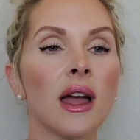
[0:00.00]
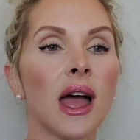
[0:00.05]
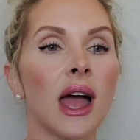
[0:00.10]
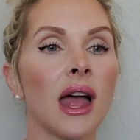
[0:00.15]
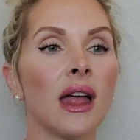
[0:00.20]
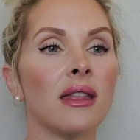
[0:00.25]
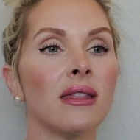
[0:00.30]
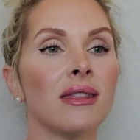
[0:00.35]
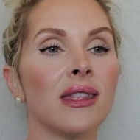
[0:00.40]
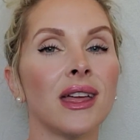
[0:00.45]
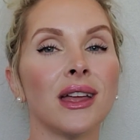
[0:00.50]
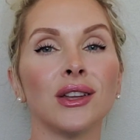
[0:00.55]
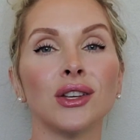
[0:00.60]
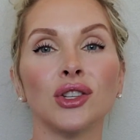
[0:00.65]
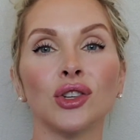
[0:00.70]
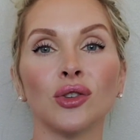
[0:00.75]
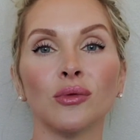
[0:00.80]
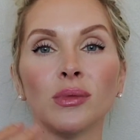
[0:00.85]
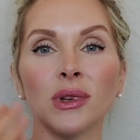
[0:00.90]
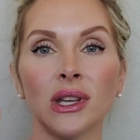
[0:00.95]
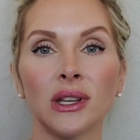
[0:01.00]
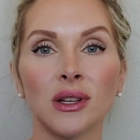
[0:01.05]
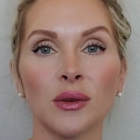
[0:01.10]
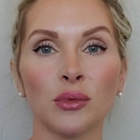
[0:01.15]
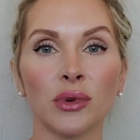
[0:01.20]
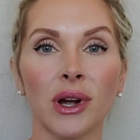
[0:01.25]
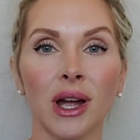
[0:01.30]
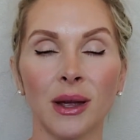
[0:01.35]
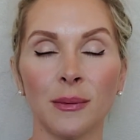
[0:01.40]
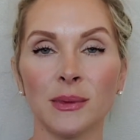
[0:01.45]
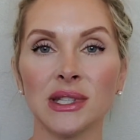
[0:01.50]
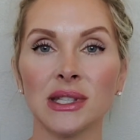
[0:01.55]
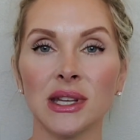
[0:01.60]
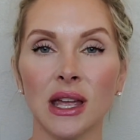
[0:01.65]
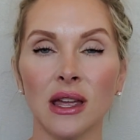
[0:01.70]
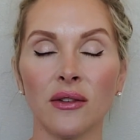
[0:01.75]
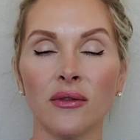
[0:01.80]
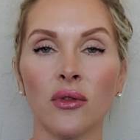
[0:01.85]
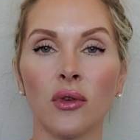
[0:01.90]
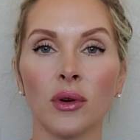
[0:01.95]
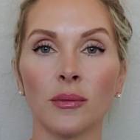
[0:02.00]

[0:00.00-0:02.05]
And then you'll be in a prime state for